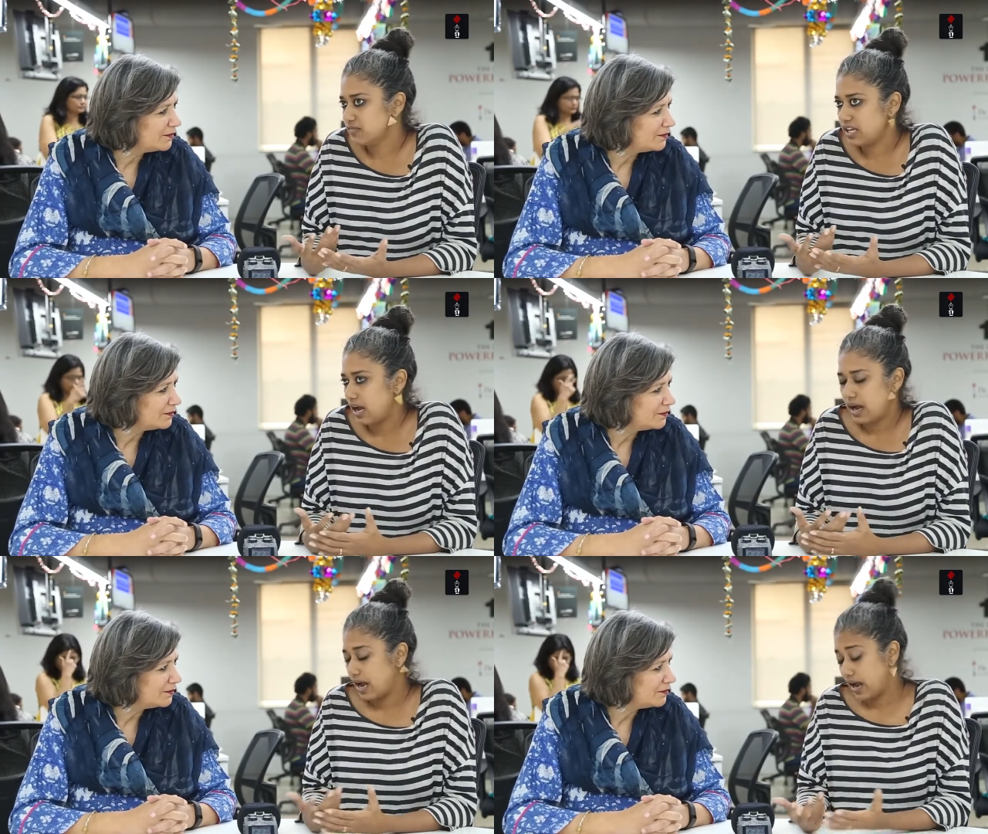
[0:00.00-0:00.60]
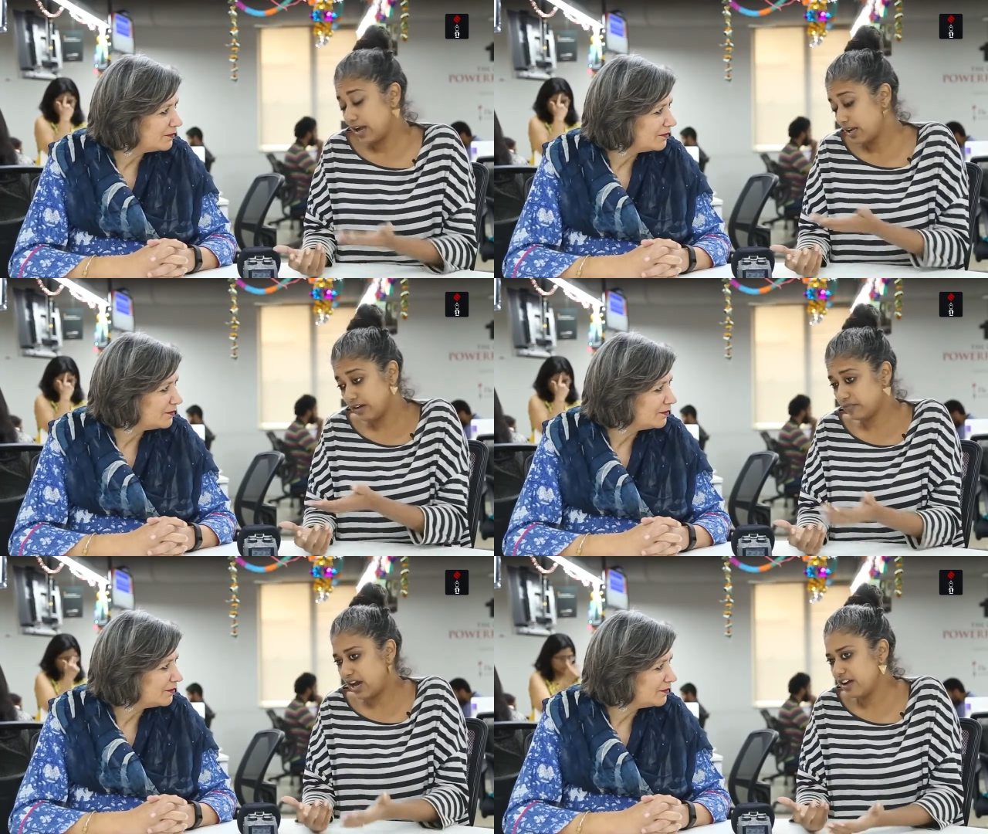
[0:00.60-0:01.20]
Speaker 1: they, I, I,
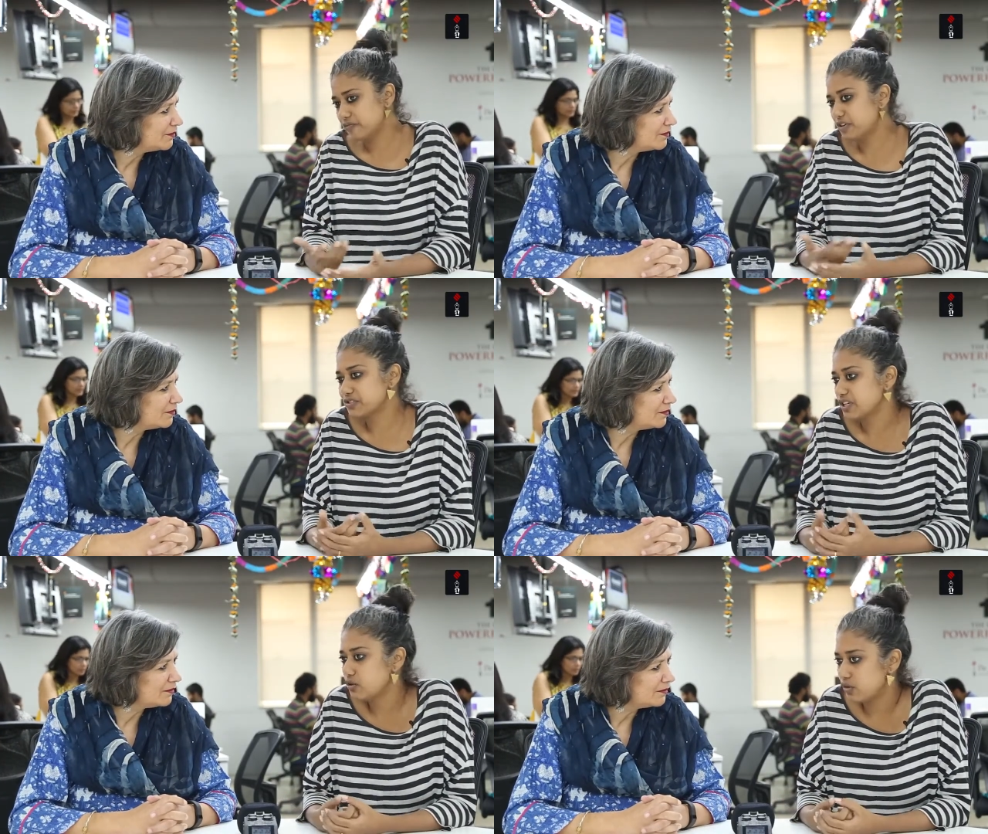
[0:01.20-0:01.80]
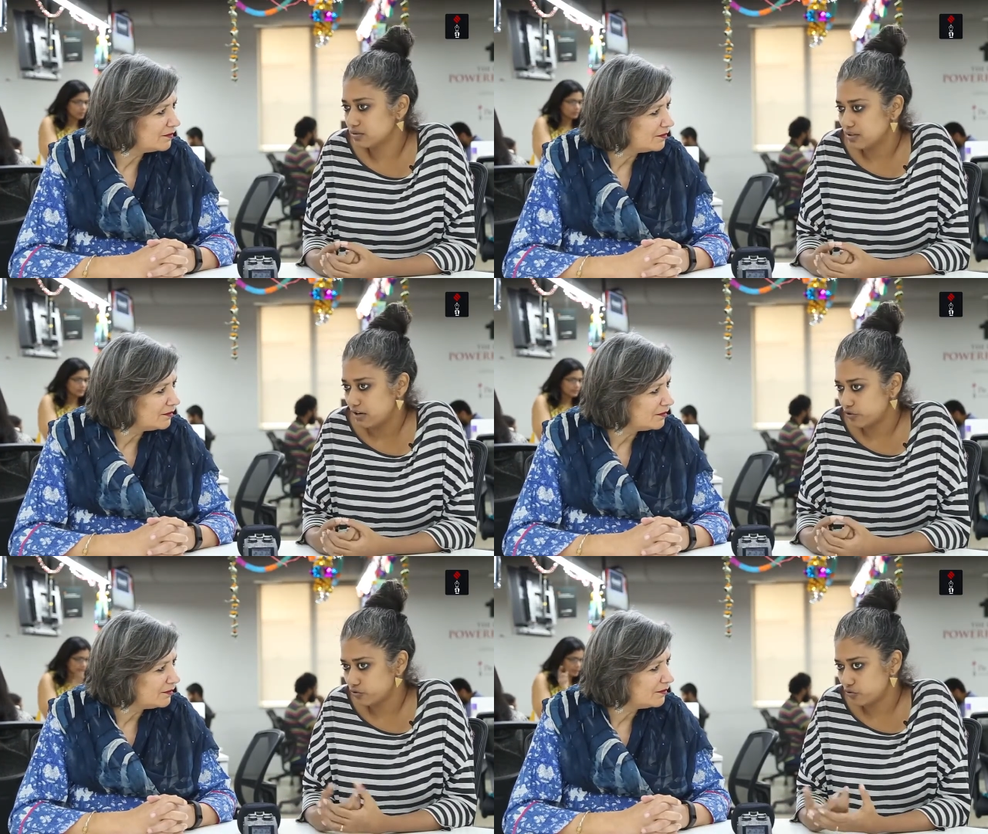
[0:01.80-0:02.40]
have i have personally not
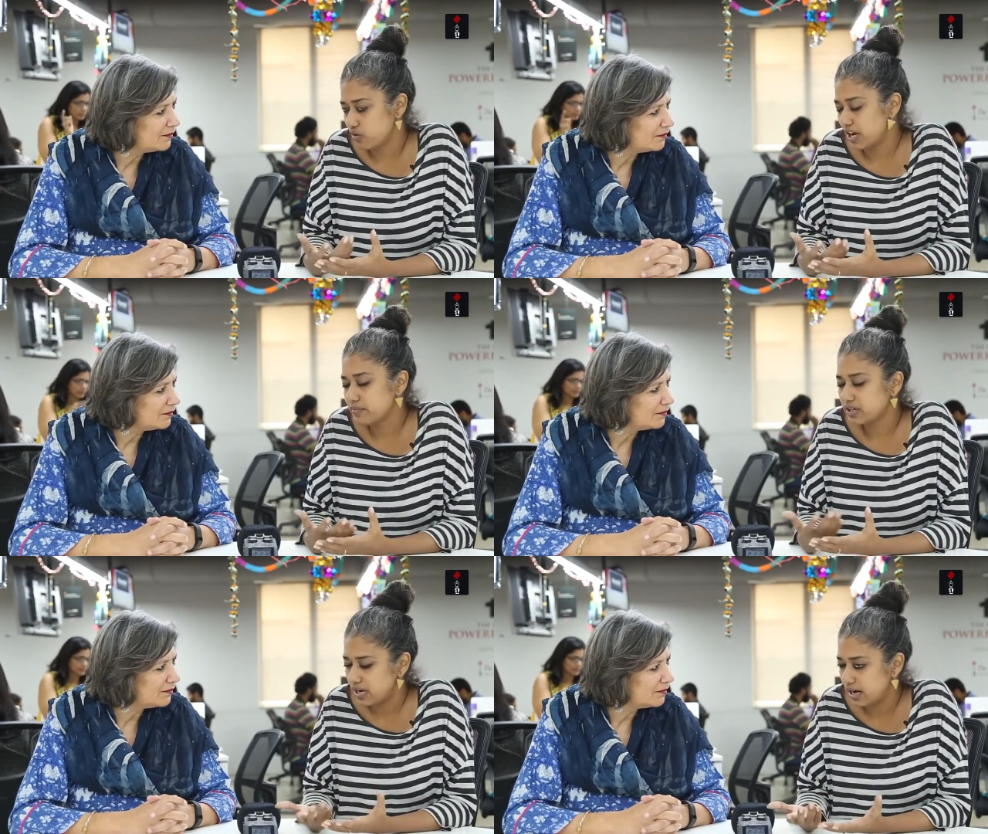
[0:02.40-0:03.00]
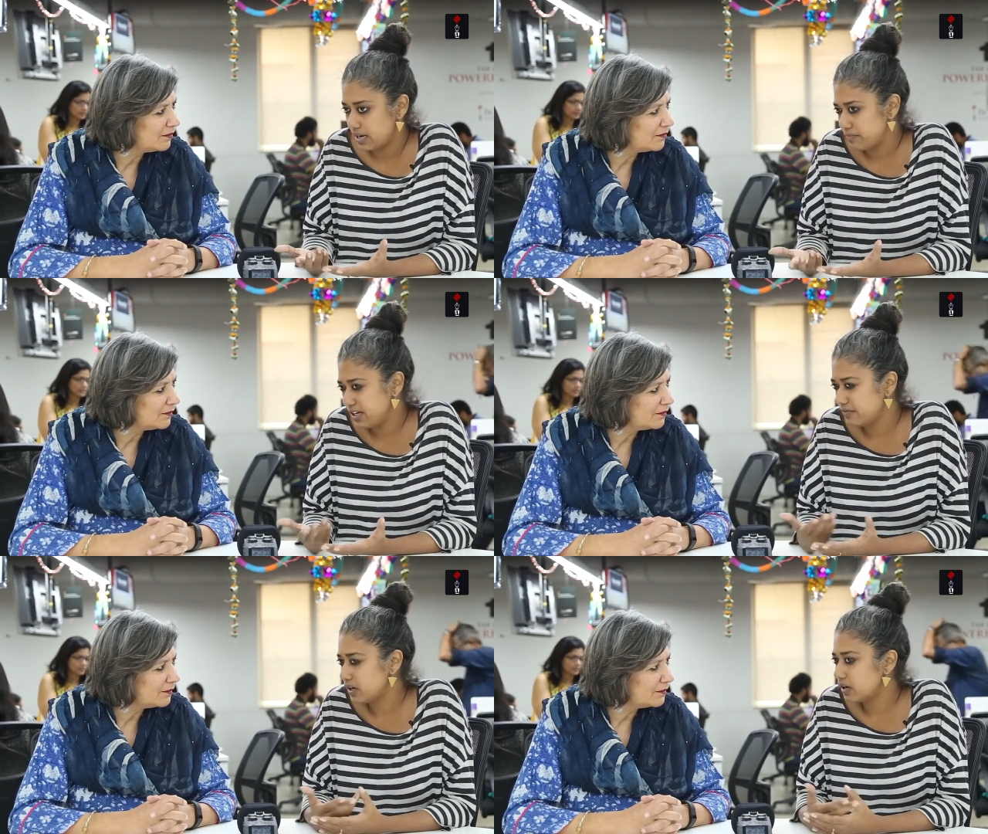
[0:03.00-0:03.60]
understood why but I, I,
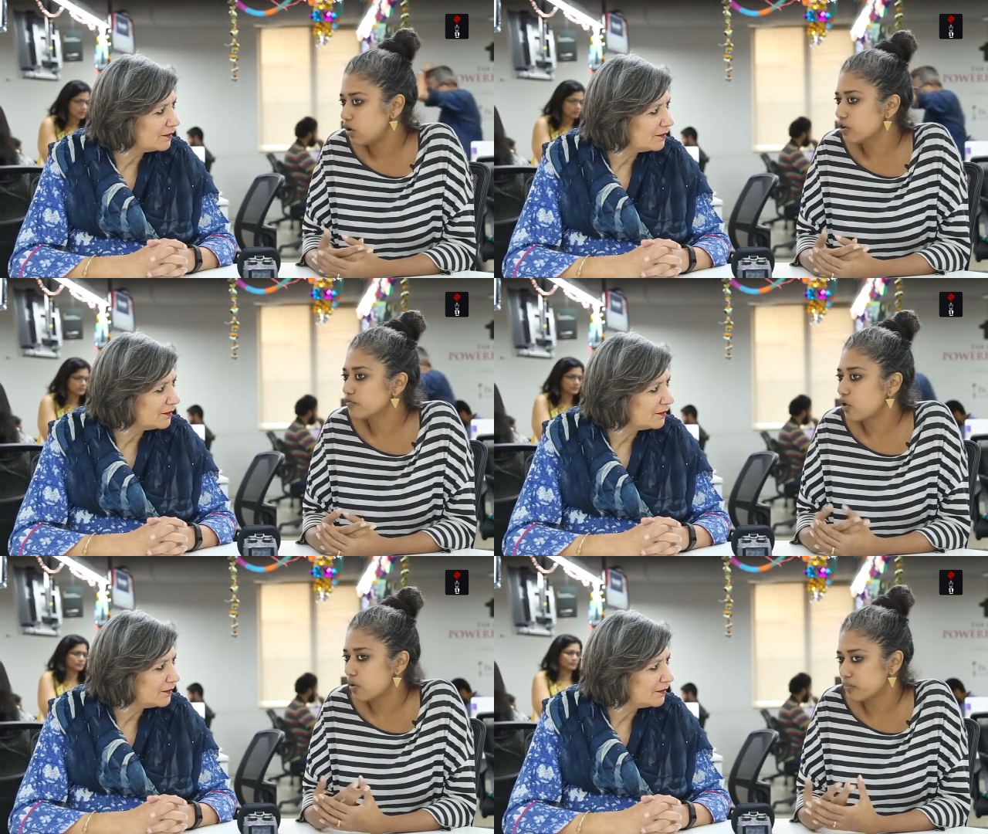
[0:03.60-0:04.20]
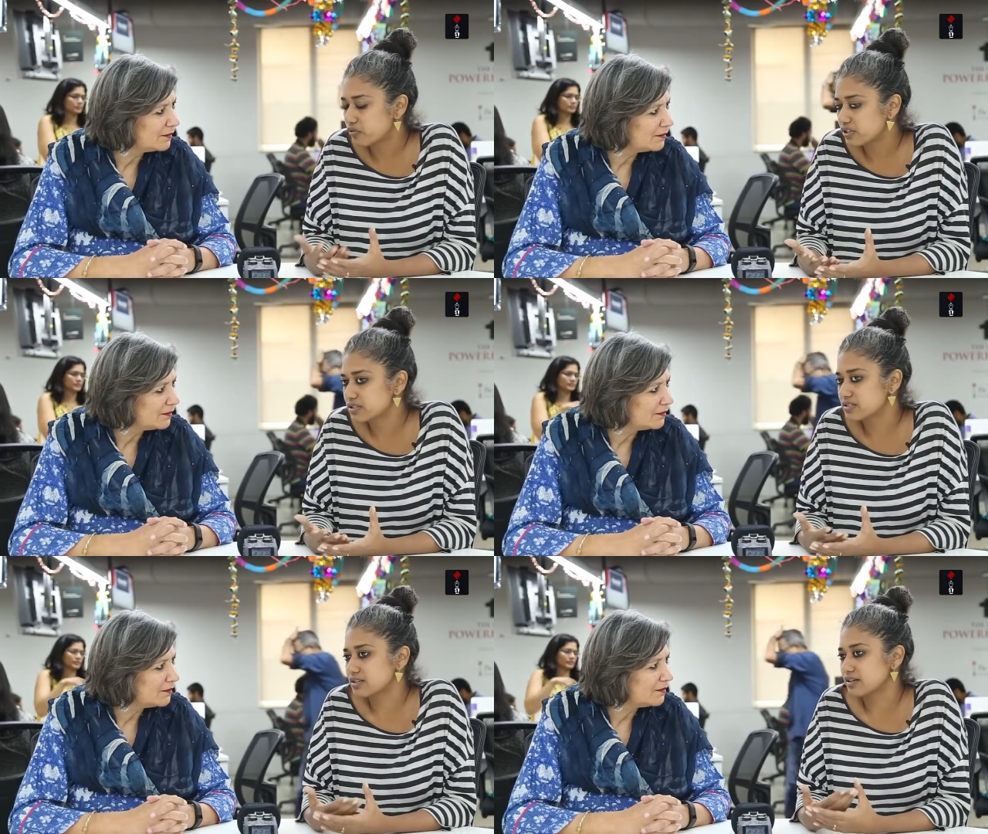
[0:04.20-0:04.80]
believe there are a lot of
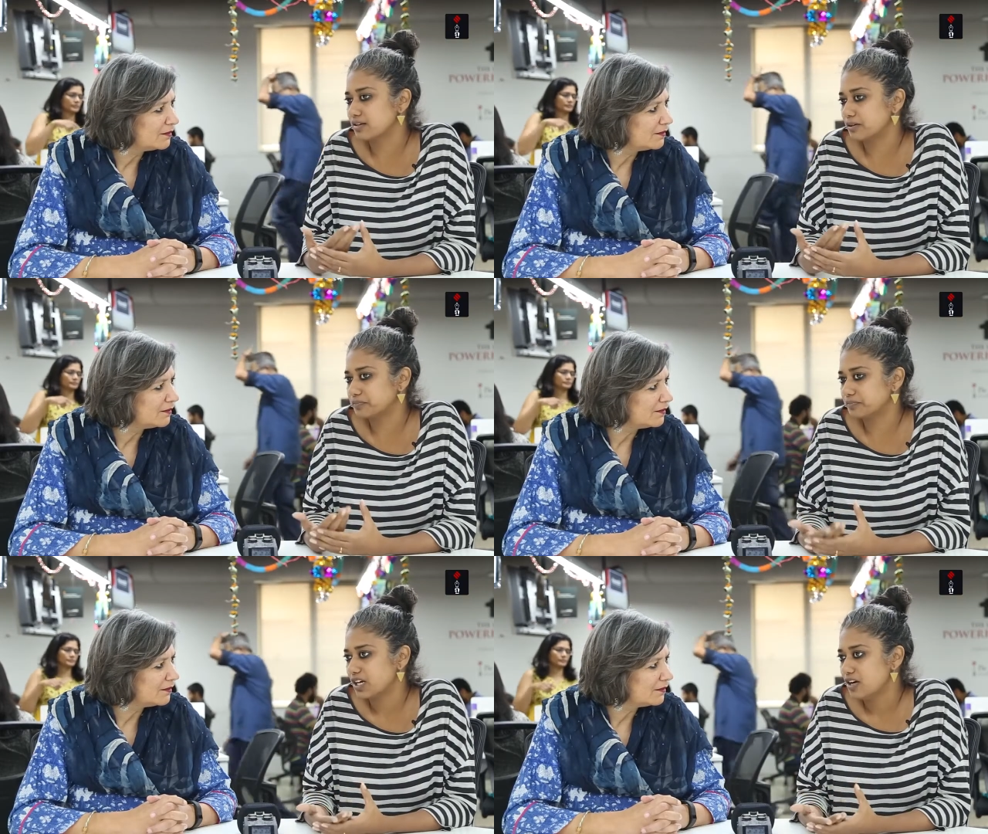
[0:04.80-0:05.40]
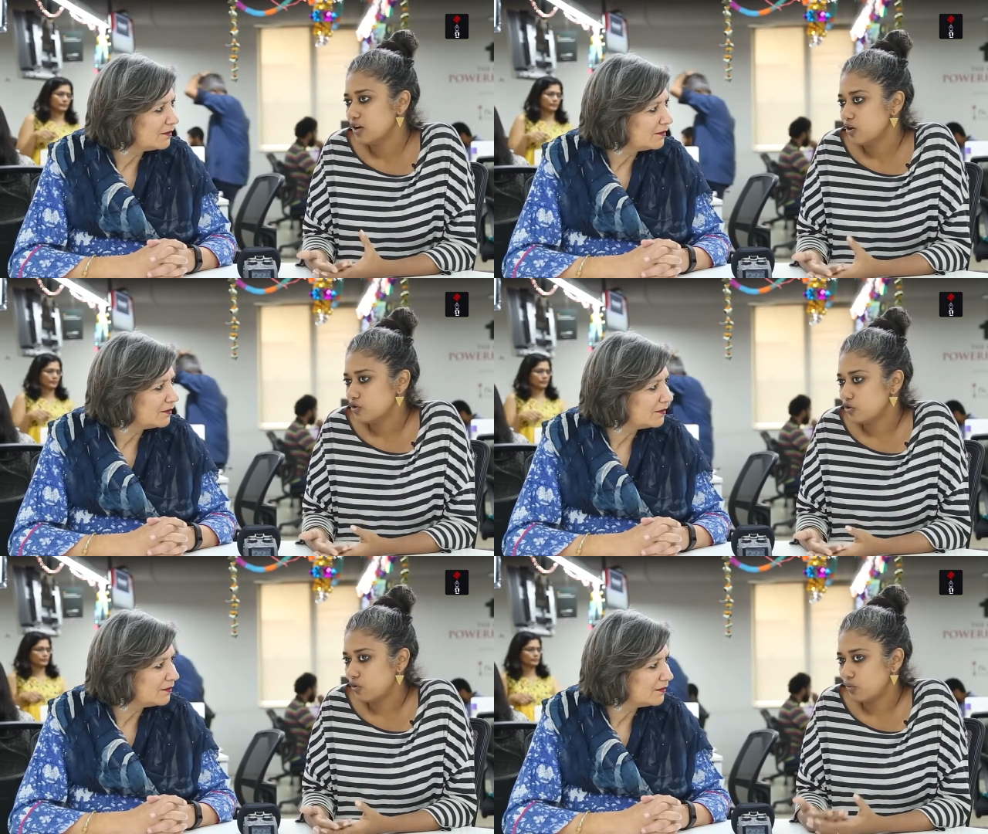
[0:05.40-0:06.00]
corporates um,
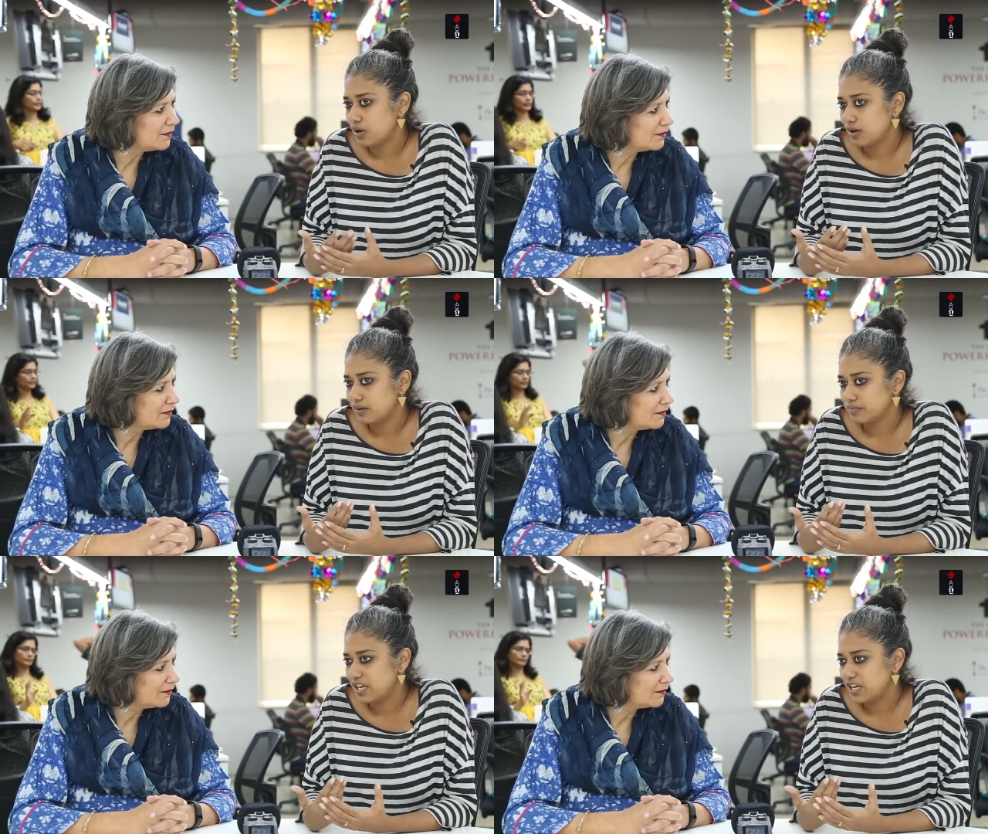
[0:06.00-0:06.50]
you know, um,